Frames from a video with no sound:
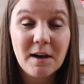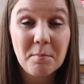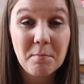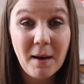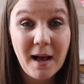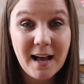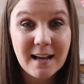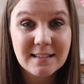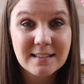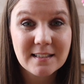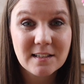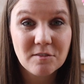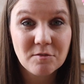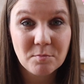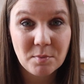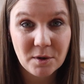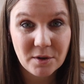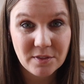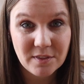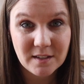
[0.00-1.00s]
a
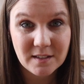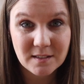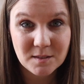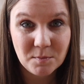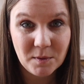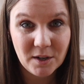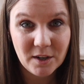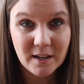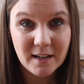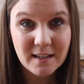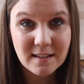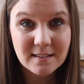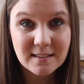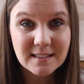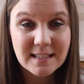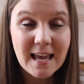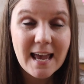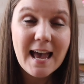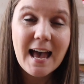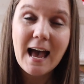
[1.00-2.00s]
positive birth
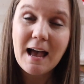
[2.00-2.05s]
experience.